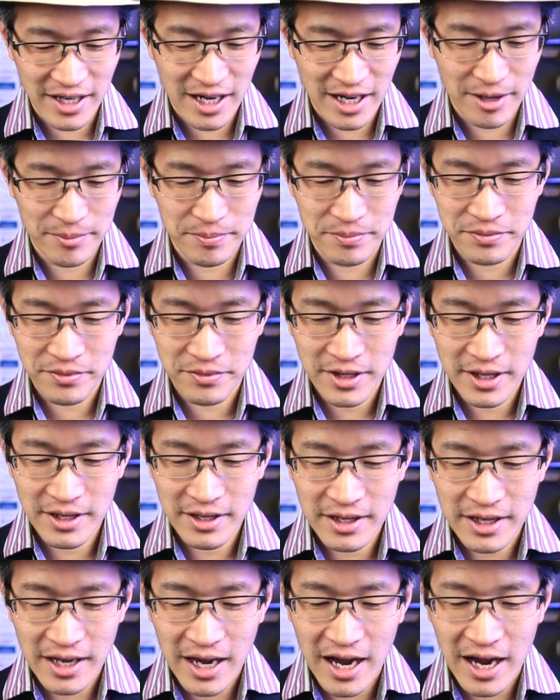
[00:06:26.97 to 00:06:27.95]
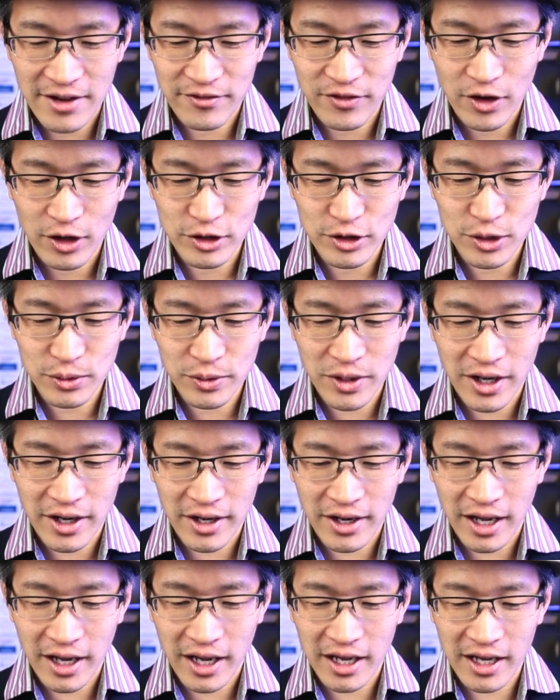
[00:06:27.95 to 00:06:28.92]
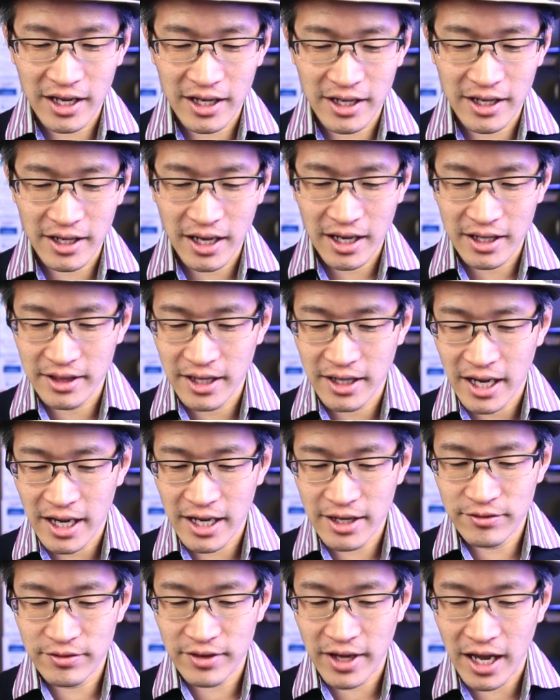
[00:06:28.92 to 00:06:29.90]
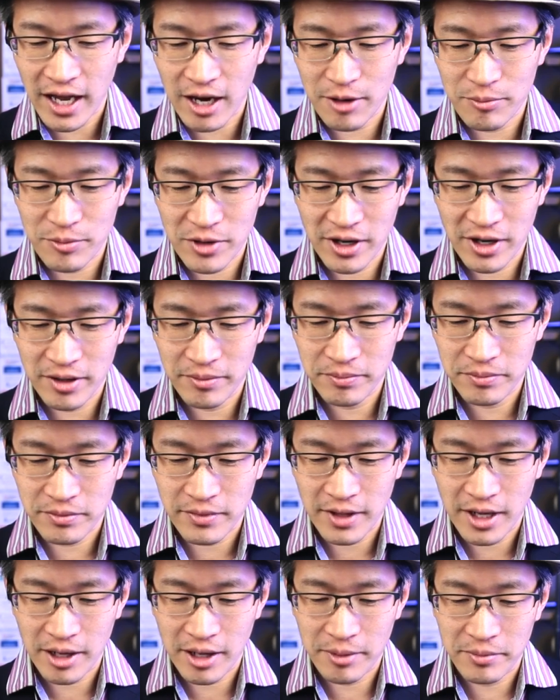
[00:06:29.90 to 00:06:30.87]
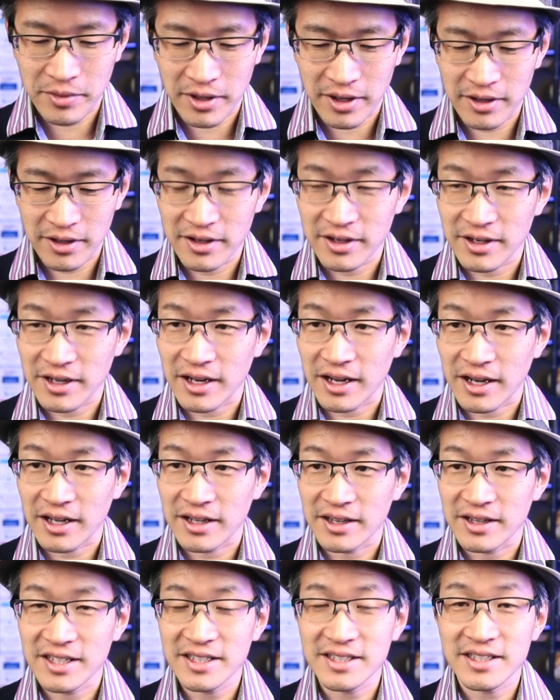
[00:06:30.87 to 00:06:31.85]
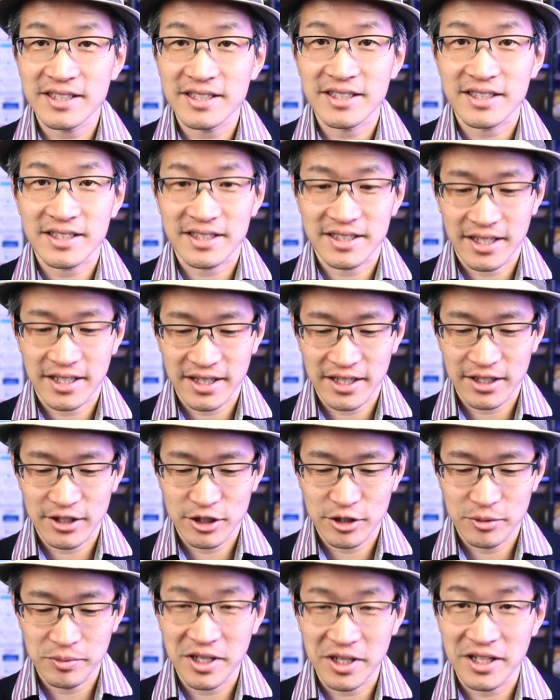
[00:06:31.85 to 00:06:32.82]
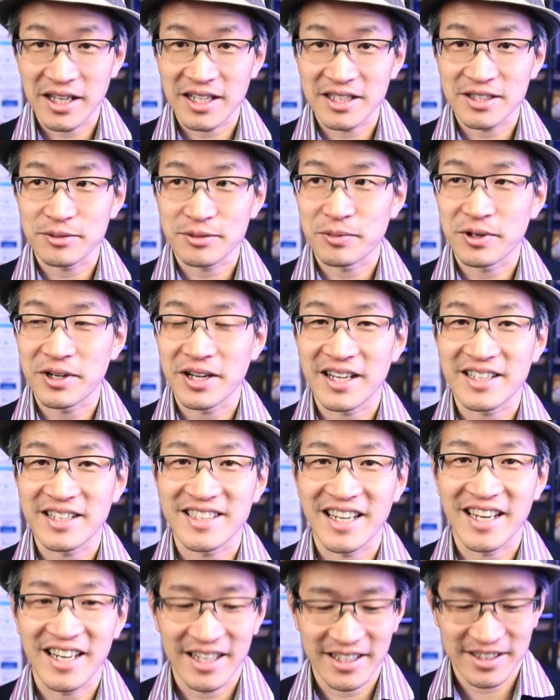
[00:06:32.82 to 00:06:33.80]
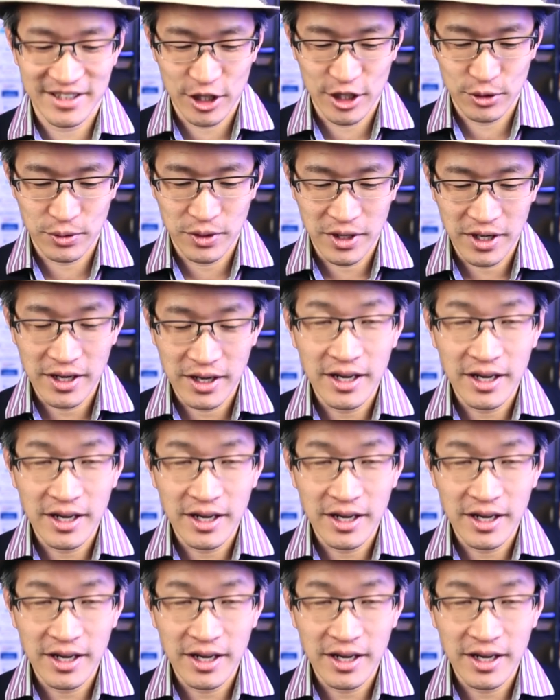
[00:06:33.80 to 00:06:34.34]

Um, I've also got a, a live camera um, and this is something to me that's pretty exciting. So